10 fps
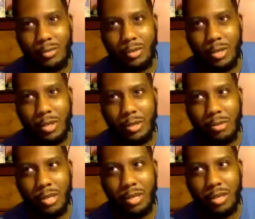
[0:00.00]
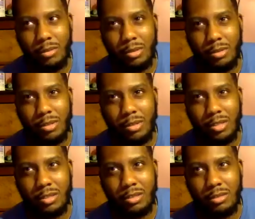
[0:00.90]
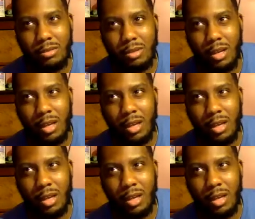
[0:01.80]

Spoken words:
real big we was listening to. I